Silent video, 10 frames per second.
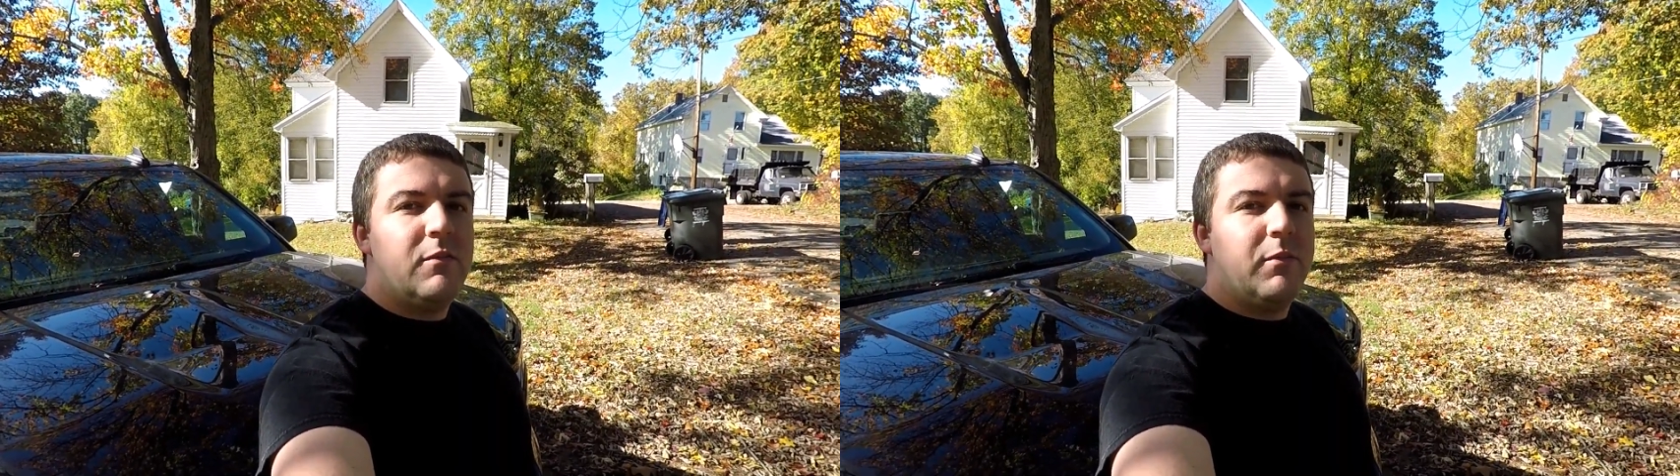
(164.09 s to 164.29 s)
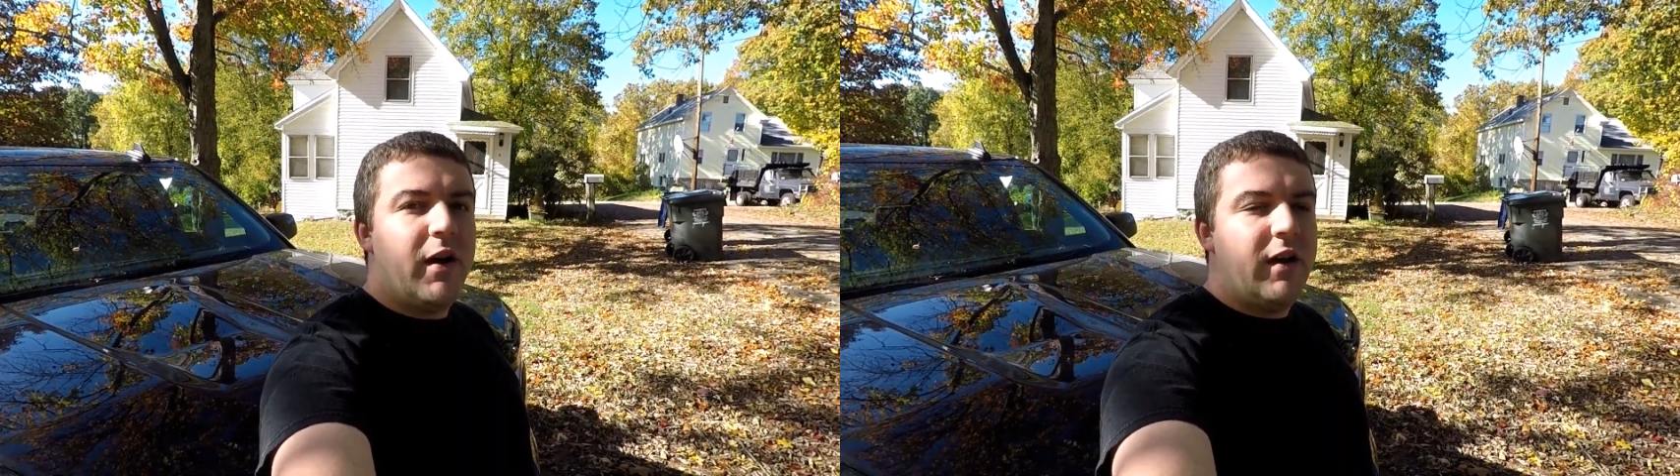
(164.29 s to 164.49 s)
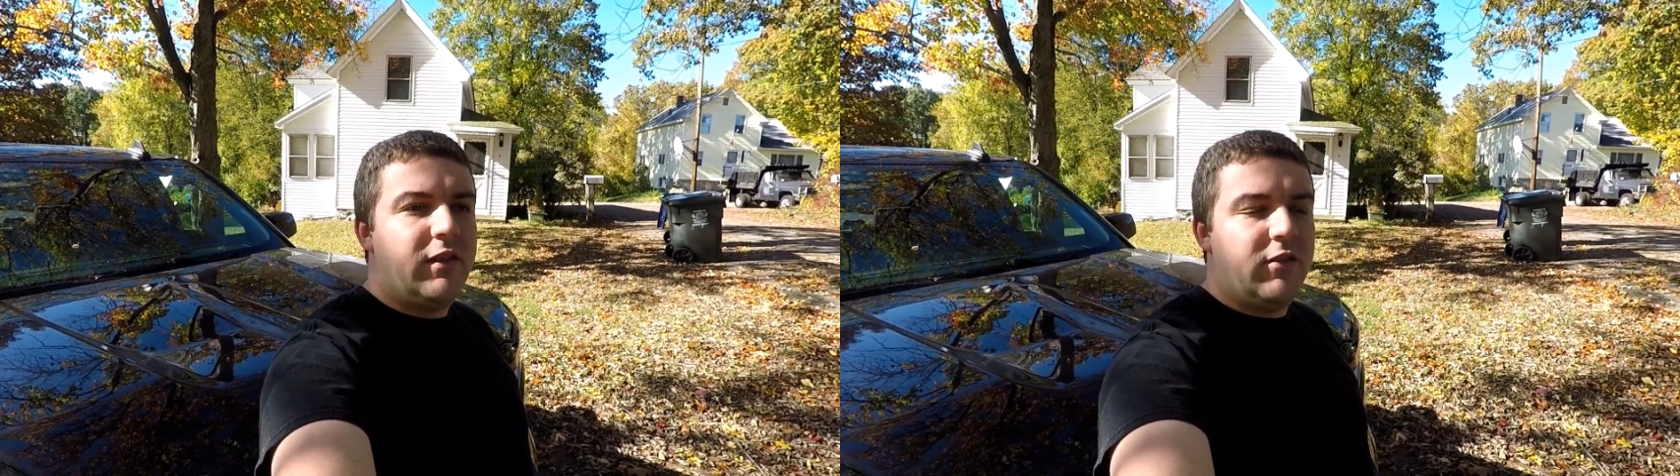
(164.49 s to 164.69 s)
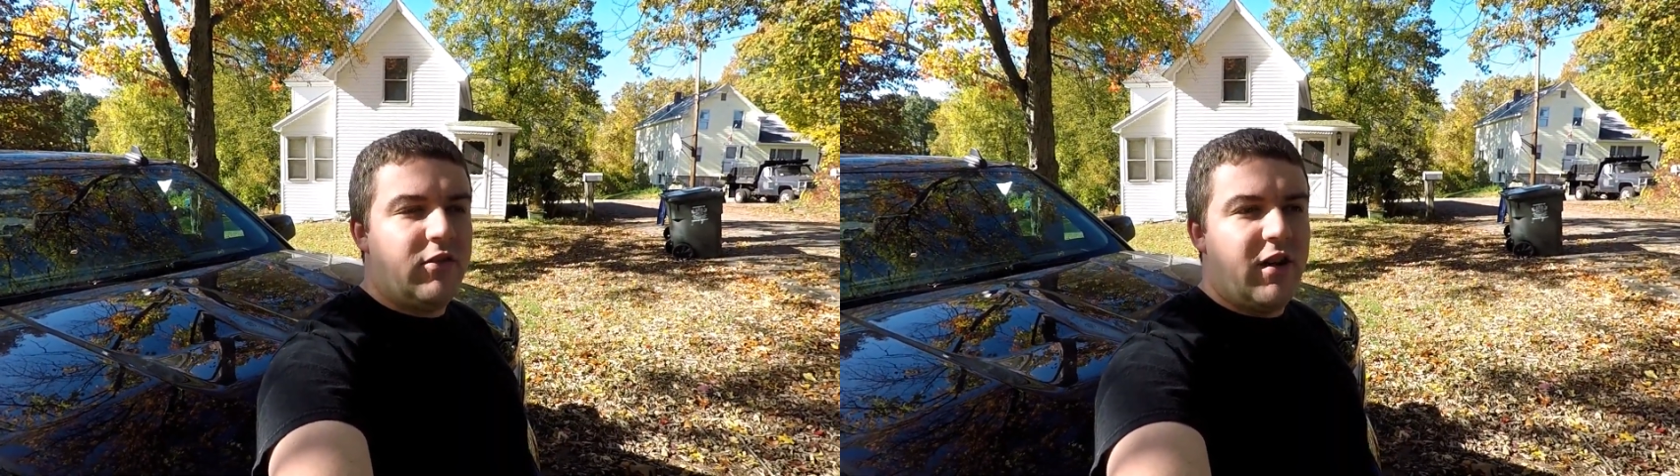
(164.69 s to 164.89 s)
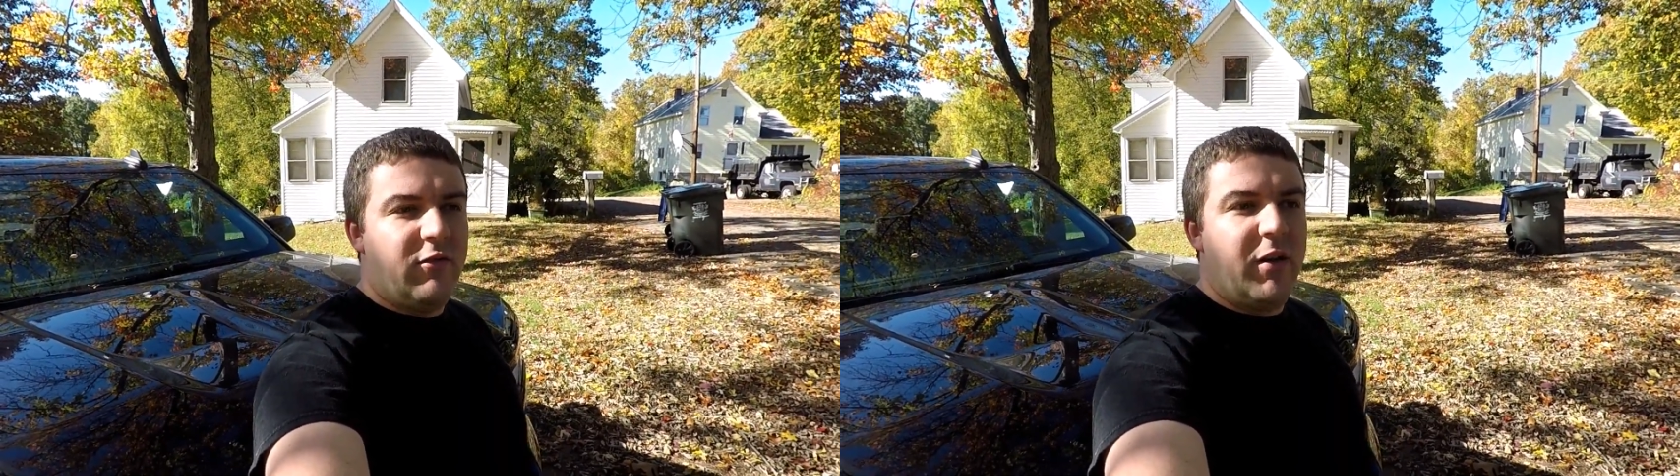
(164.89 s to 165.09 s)
but they're
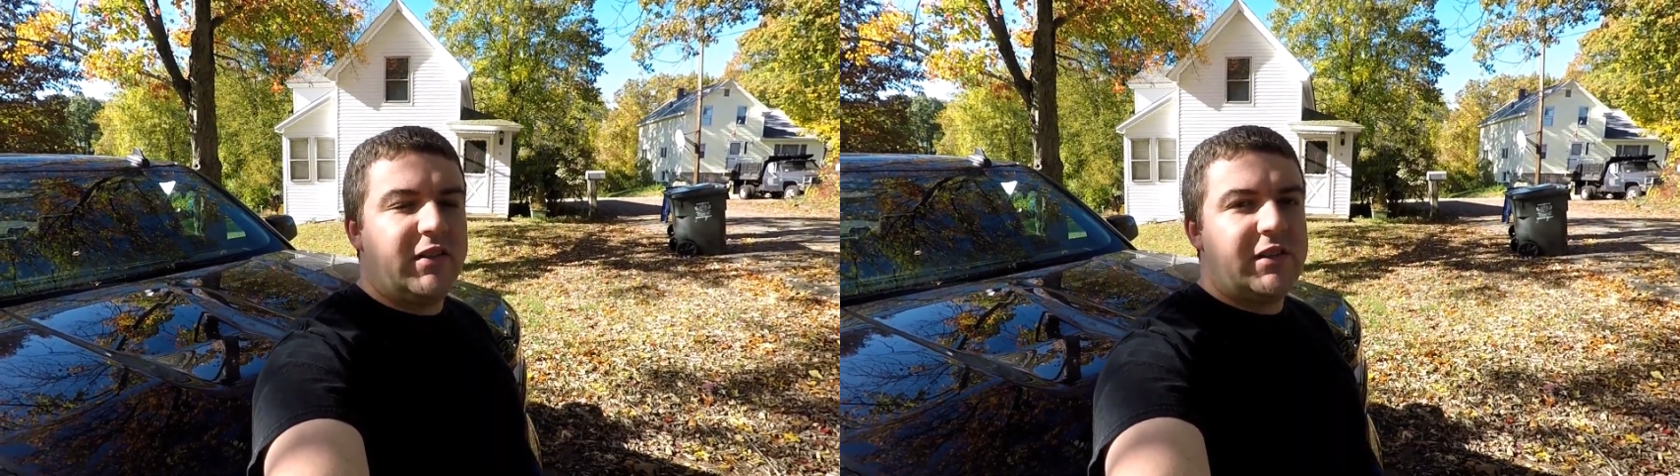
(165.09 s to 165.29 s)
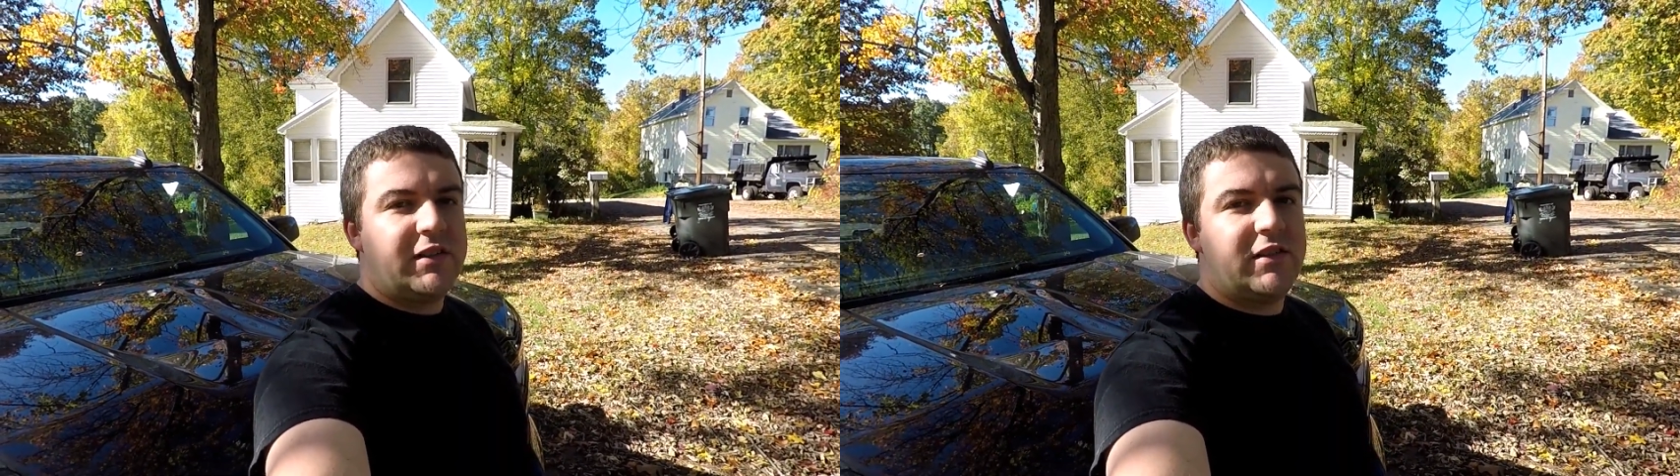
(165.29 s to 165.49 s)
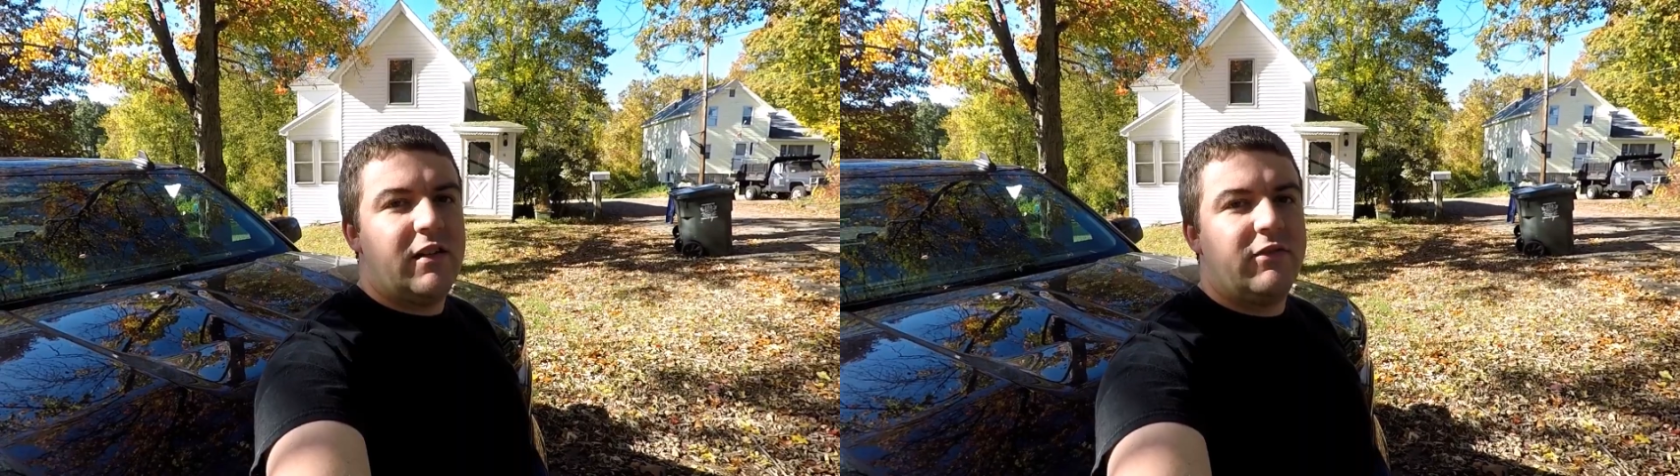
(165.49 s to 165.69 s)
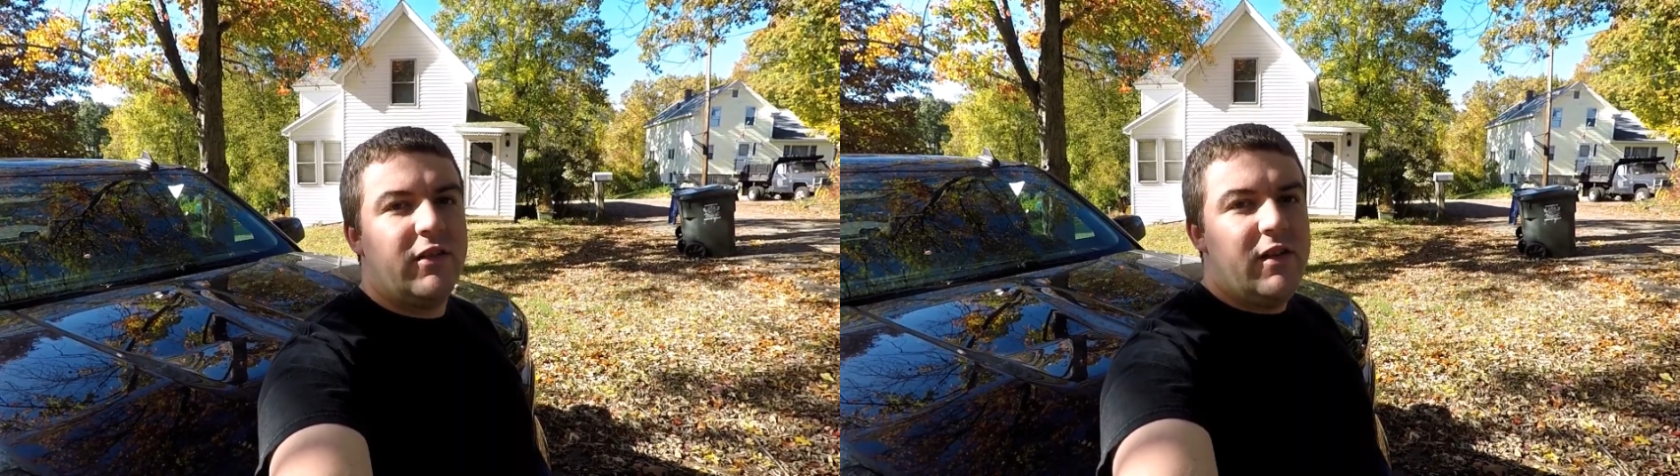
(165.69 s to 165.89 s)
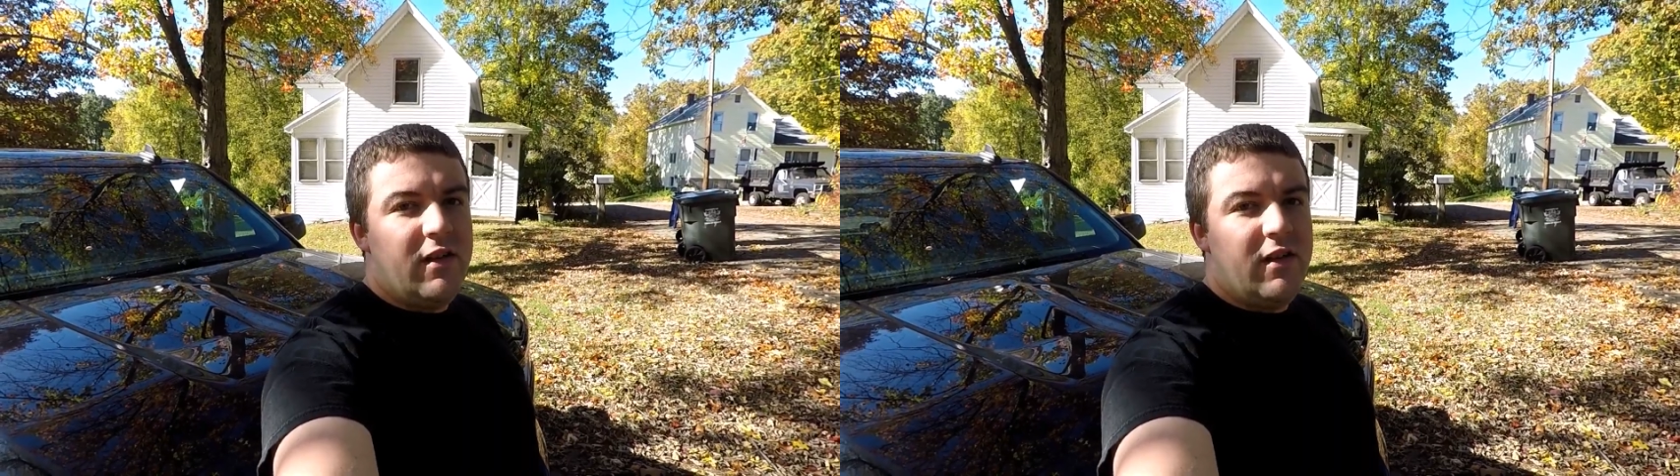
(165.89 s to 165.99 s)
kind of basic stuff.